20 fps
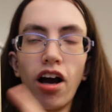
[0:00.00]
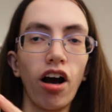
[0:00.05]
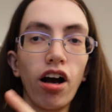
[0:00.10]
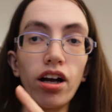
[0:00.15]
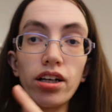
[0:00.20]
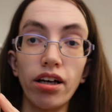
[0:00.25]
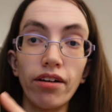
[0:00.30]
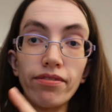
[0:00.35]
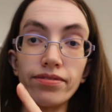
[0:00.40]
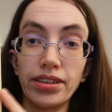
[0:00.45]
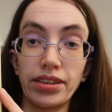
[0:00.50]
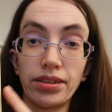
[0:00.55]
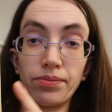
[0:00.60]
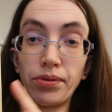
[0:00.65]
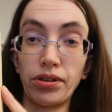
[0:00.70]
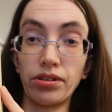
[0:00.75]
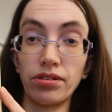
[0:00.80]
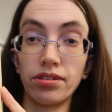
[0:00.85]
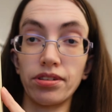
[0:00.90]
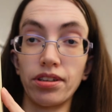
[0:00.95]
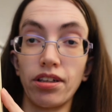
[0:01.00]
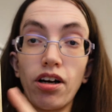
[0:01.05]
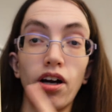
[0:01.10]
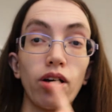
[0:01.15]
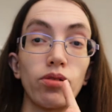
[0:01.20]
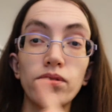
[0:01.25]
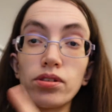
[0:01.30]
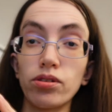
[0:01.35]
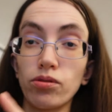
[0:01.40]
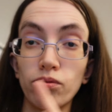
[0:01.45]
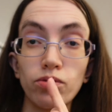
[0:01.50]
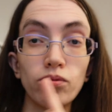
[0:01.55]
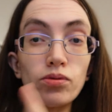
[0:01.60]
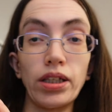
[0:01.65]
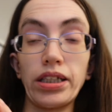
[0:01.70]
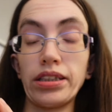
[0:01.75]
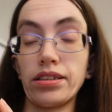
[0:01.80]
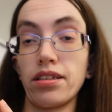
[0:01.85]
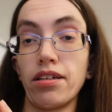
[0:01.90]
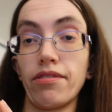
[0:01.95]
I love this book. I will
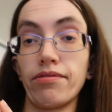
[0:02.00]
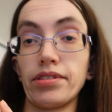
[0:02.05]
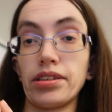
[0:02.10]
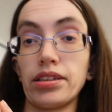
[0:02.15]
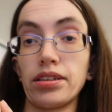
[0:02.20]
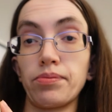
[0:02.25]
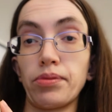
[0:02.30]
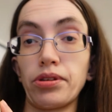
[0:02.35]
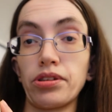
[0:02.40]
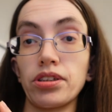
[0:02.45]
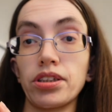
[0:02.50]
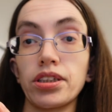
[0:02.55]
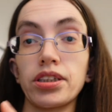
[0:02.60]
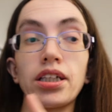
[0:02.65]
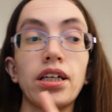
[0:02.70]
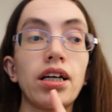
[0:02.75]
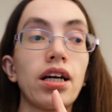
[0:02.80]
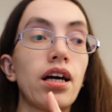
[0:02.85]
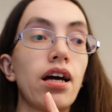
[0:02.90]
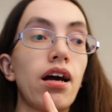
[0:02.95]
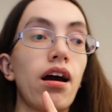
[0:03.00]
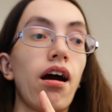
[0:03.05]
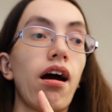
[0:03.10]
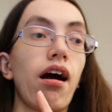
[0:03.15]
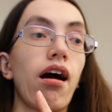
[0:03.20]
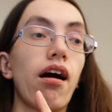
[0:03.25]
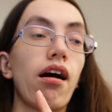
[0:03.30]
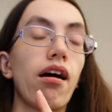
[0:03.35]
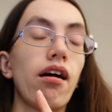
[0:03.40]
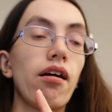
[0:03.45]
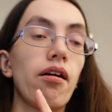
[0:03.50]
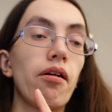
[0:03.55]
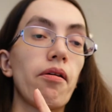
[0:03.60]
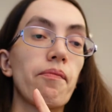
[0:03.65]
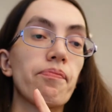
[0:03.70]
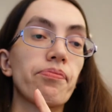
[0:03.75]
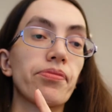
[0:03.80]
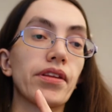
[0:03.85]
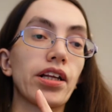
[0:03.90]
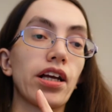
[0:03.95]
always love this book.
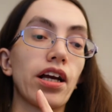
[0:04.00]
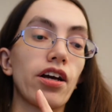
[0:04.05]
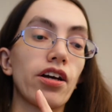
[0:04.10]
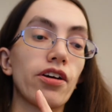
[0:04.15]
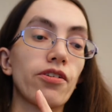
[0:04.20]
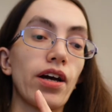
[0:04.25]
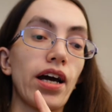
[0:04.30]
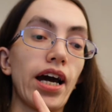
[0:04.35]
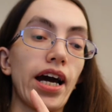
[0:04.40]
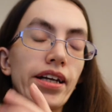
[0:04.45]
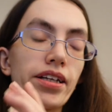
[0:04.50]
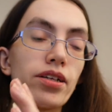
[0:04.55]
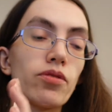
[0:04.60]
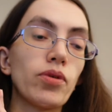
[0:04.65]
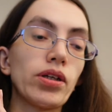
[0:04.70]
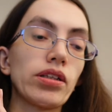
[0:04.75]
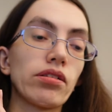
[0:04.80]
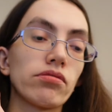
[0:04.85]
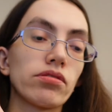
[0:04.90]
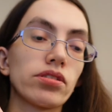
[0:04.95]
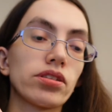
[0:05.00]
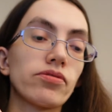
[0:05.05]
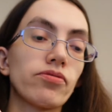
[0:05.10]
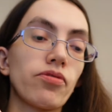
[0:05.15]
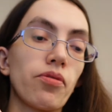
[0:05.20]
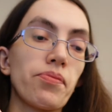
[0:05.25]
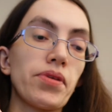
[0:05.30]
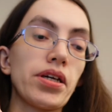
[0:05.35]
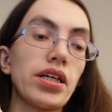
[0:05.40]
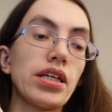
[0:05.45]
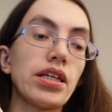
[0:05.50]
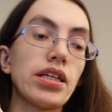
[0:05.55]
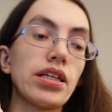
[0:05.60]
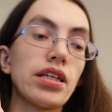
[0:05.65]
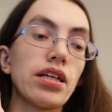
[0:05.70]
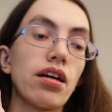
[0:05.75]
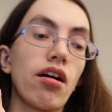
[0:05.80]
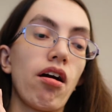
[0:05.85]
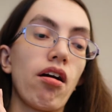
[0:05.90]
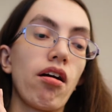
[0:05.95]
Annie Wilkes, for
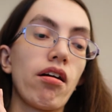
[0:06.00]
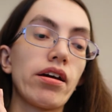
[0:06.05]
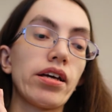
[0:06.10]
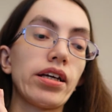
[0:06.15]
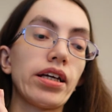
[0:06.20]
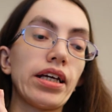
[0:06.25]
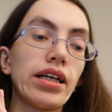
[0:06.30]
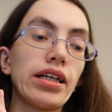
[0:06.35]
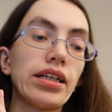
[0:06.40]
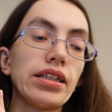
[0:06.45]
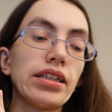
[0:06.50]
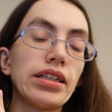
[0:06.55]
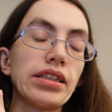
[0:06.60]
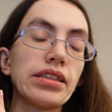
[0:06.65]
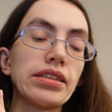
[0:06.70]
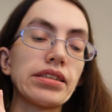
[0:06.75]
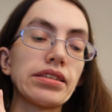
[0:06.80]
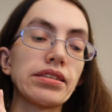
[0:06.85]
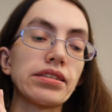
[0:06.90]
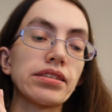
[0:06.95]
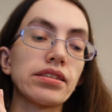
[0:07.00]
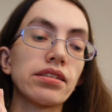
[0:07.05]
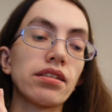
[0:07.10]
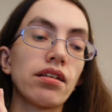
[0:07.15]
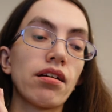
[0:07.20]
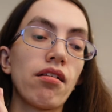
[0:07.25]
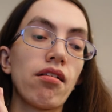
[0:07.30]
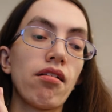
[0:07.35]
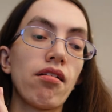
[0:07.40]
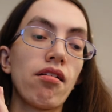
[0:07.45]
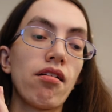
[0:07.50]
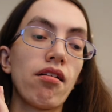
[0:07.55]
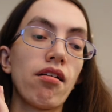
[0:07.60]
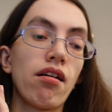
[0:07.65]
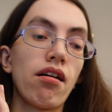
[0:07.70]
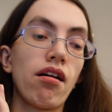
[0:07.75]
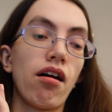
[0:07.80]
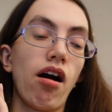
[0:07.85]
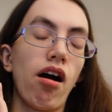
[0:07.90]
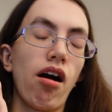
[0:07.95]
me, is,
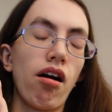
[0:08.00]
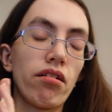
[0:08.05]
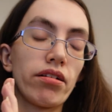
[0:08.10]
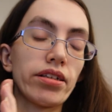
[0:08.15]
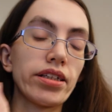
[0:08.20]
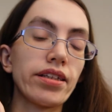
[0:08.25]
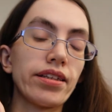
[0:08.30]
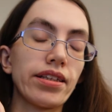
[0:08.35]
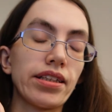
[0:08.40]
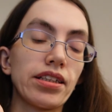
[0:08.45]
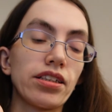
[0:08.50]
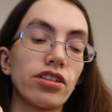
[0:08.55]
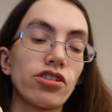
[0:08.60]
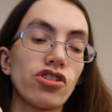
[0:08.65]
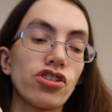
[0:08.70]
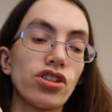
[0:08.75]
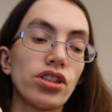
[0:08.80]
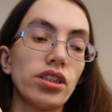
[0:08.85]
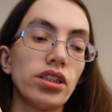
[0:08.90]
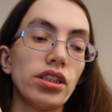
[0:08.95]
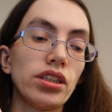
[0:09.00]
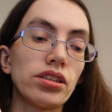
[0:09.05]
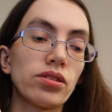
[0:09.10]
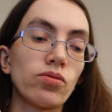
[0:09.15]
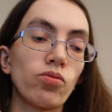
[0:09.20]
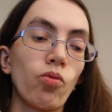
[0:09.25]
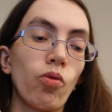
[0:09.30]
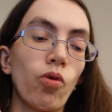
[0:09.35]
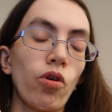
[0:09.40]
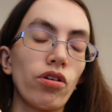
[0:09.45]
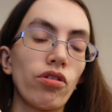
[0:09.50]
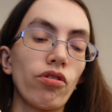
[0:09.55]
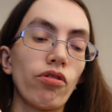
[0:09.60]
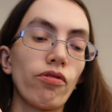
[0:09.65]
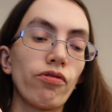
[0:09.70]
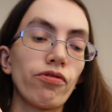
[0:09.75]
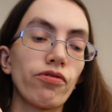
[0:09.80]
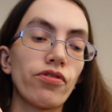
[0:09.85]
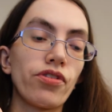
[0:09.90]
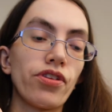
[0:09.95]
I think she is one
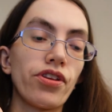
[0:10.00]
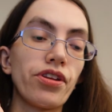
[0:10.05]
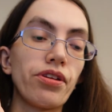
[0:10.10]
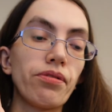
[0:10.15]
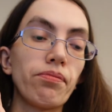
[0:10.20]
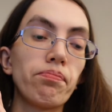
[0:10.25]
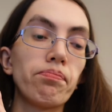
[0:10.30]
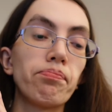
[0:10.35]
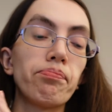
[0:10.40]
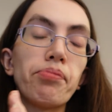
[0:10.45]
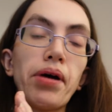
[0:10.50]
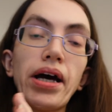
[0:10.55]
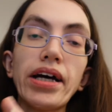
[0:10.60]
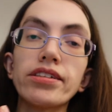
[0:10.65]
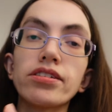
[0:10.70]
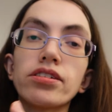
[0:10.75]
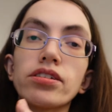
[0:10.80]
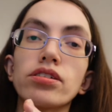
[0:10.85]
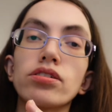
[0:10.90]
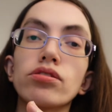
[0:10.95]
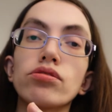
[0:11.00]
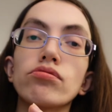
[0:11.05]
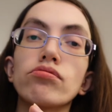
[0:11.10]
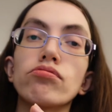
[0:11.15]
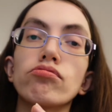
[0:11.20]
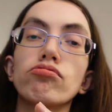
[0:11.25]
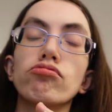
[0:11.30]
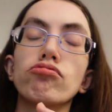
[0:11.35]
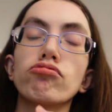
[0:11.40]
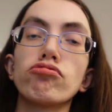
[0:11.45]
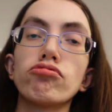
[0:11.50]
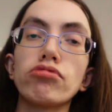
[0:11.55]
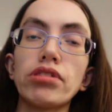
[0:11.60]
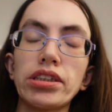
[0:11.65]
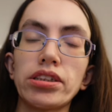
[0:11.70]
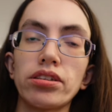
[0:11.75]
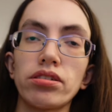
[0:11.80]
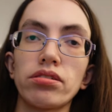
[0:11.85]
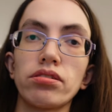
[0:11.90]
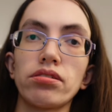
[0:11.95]
of the best
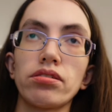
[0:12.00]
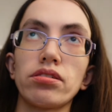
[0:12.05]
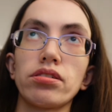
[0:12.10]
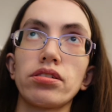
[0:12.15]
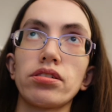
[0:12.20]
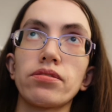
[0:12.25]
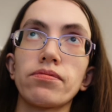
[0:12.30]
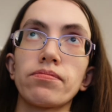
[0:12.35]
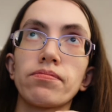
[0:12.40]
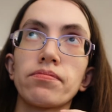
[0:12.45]
written